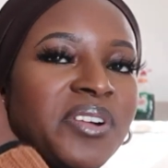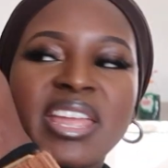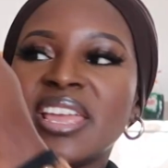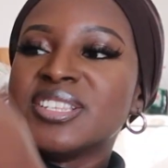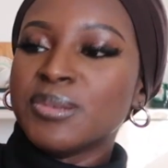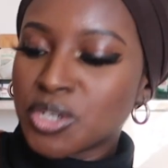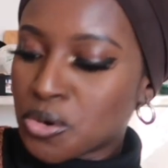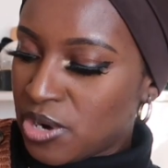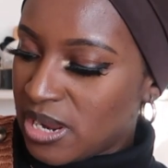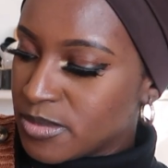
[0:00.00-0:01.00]
right here. So it's a
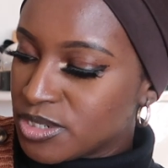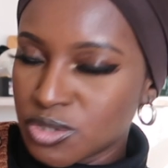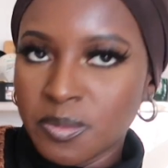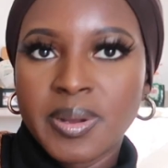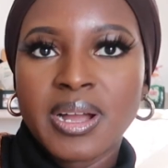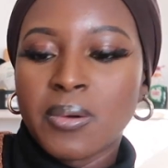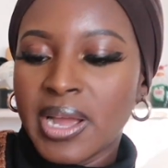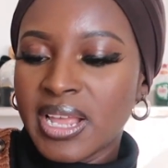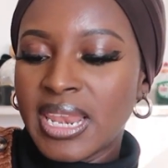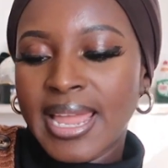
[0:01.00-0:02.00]
cream jumper,
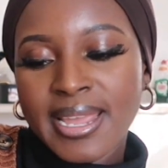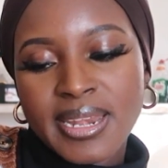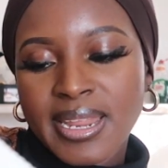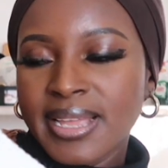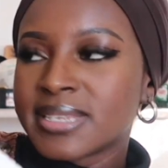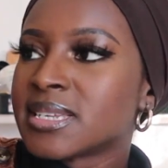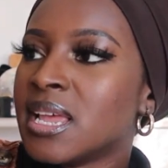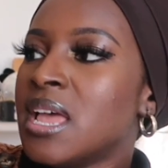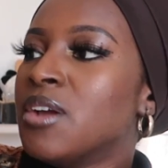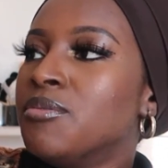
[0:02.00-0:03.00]
quite a light knit,
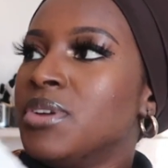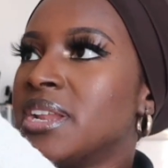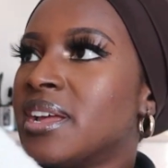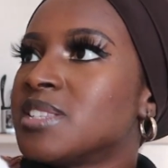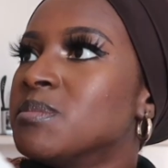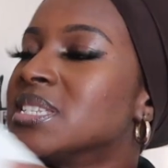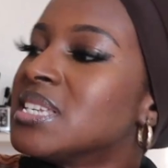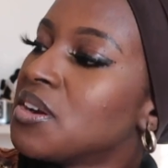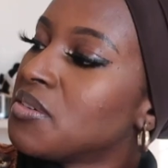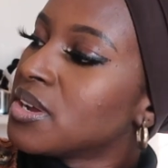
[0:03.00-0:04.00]
really nice
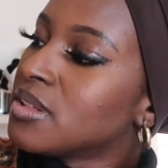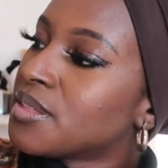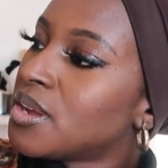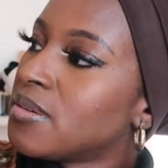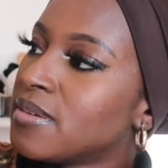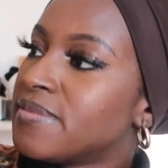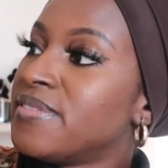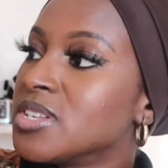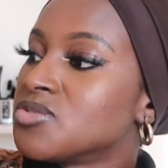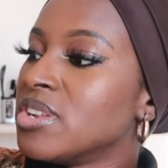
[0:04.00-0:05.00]
material though. It
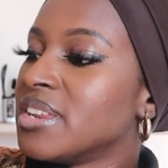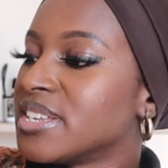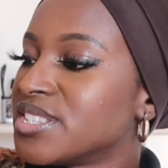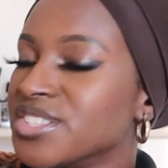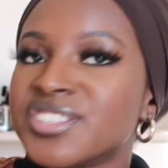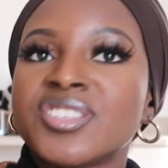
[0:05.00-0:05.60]
feels really nice and